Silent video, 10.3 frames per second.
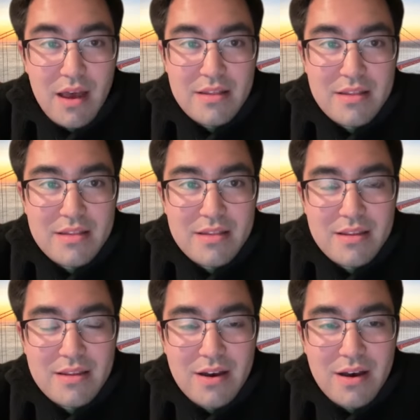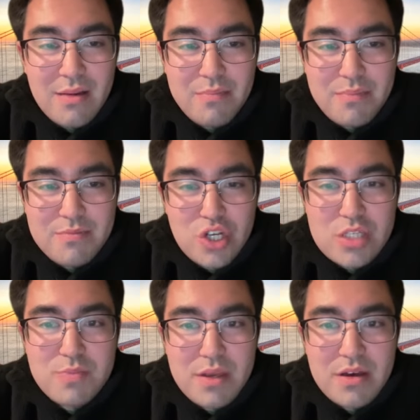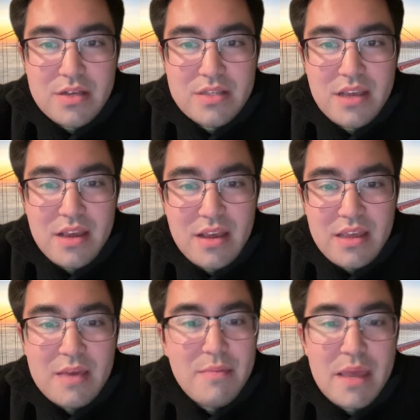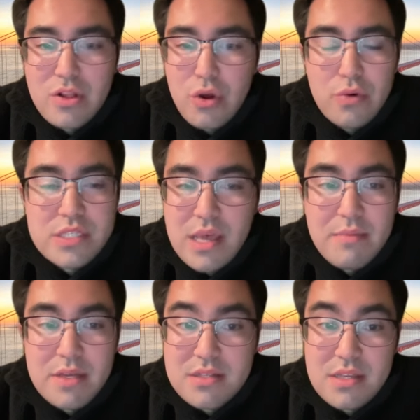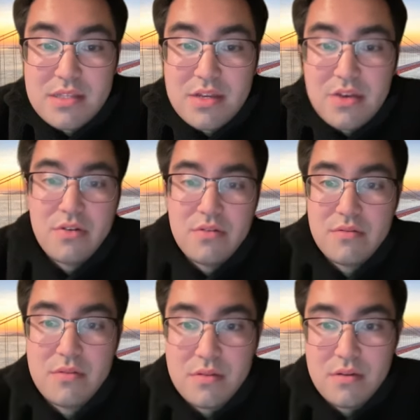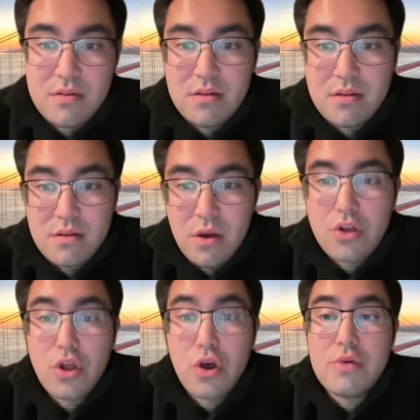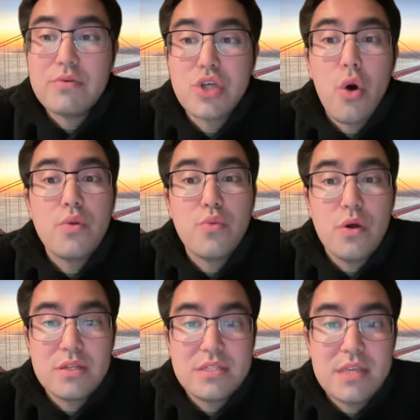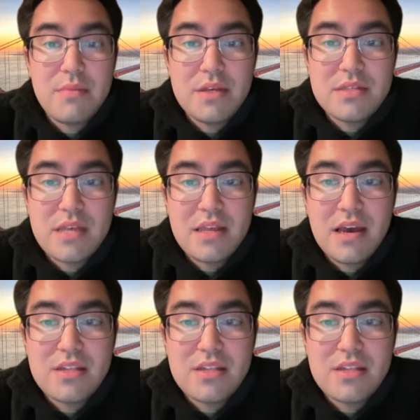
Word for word: I'd um just because he made no semis this year, or no, he was zero oh one in semis, and he